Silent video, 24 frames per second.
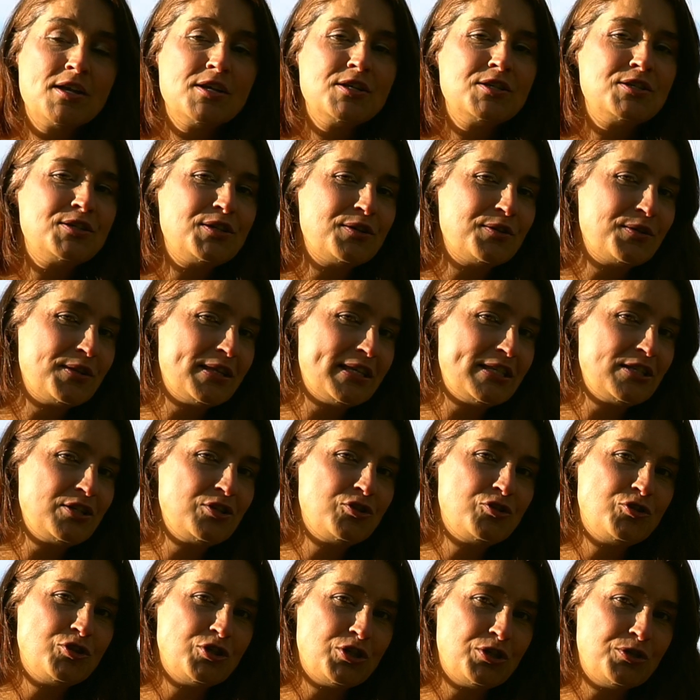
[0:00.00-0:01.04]
So
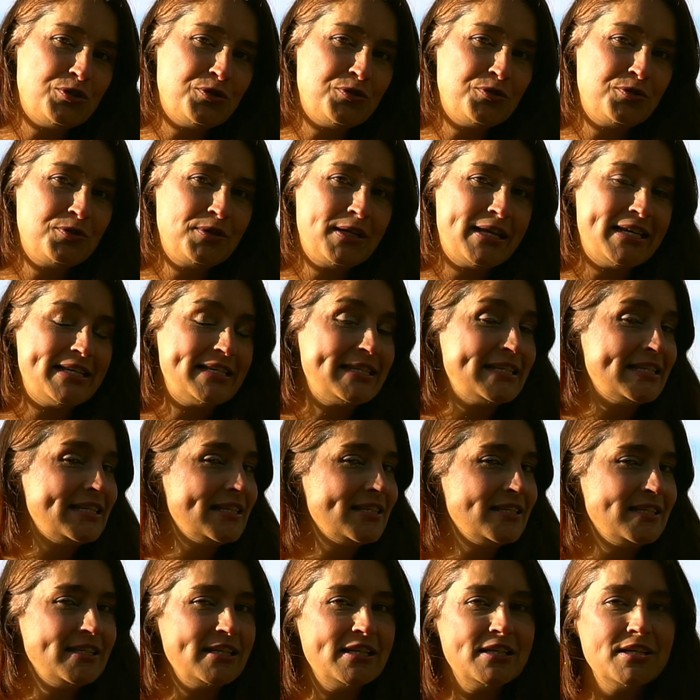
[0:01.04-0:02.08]
this June is
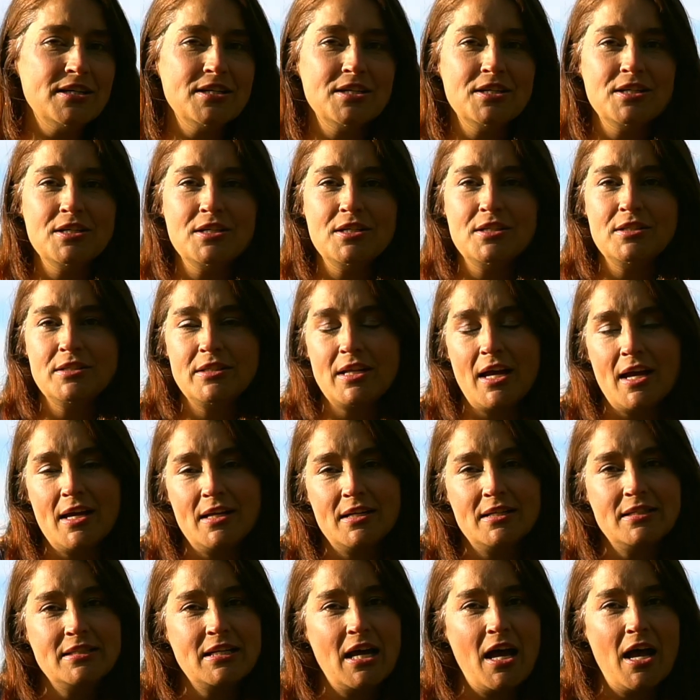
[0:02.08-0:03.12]
still
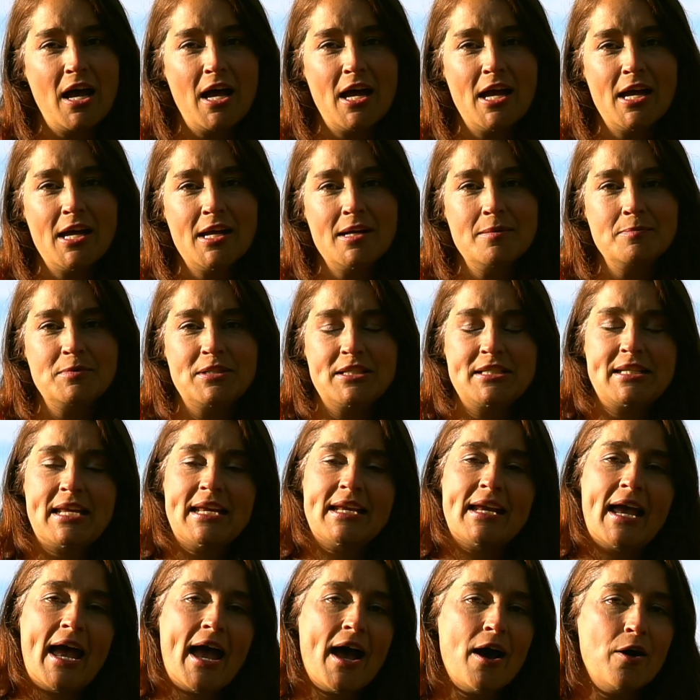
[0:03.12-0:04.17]
not a time to
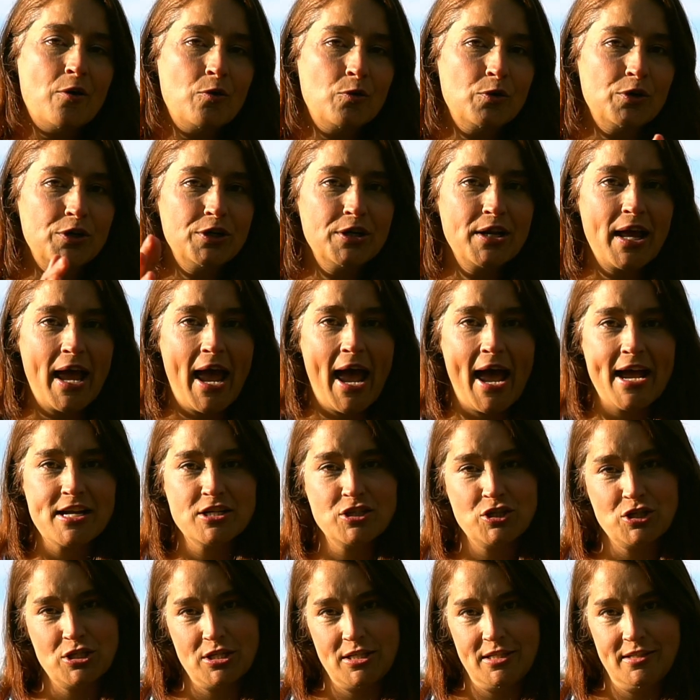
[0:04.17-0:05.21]
take outward
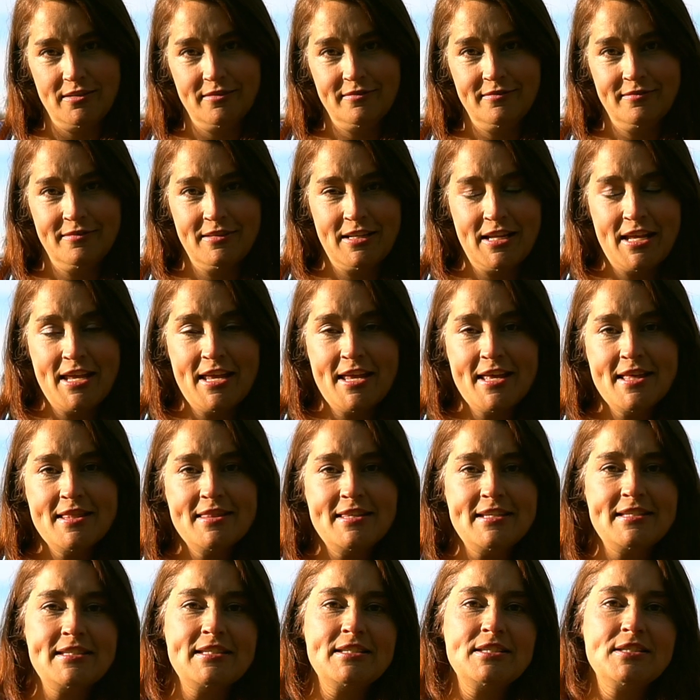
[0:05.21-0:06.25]
action.
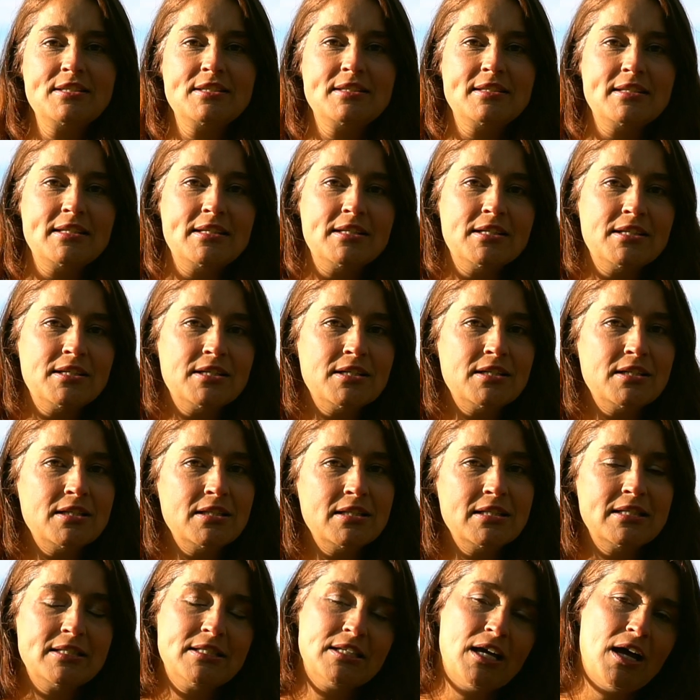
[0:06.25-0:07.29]
This is still
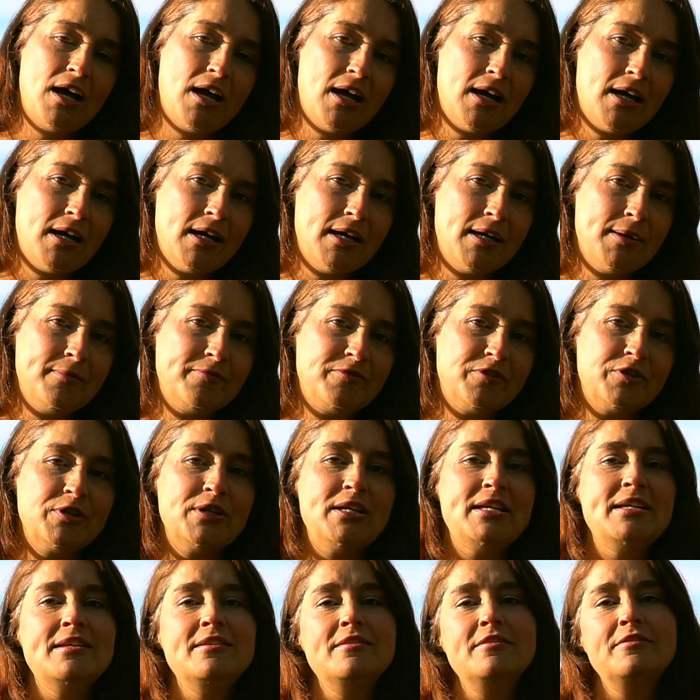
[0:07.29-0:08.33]
a time for
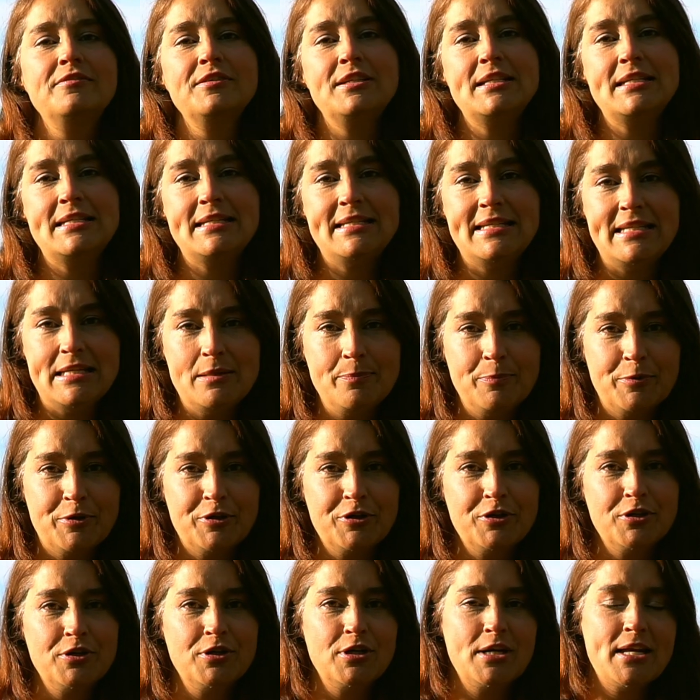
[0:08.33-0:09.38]
even
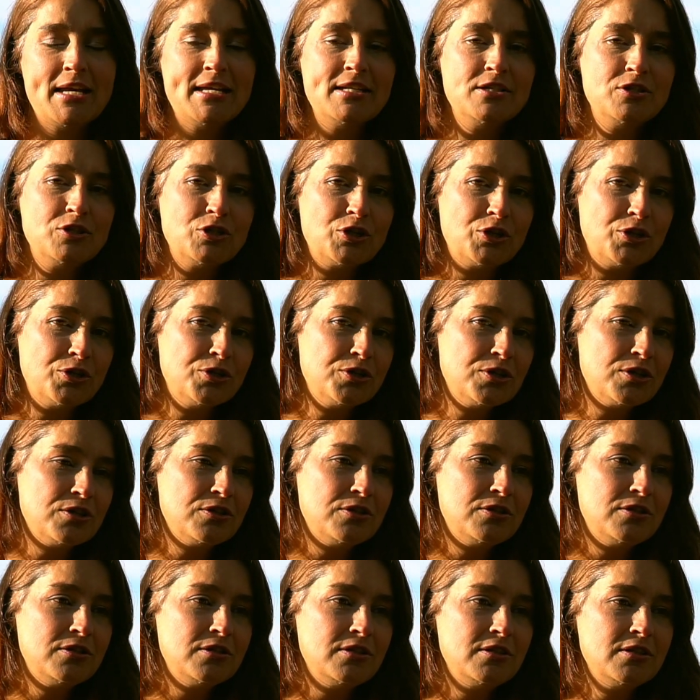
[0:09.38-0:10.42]
deeper
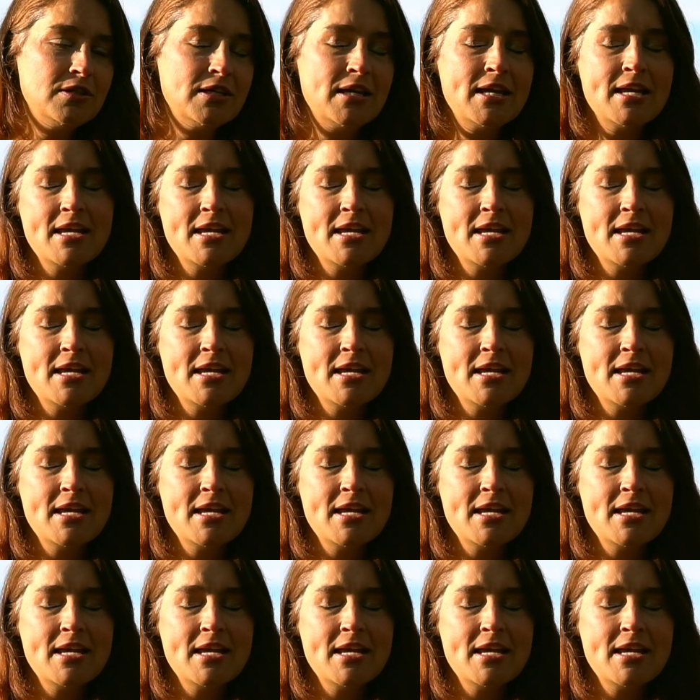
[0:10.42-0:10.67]
internal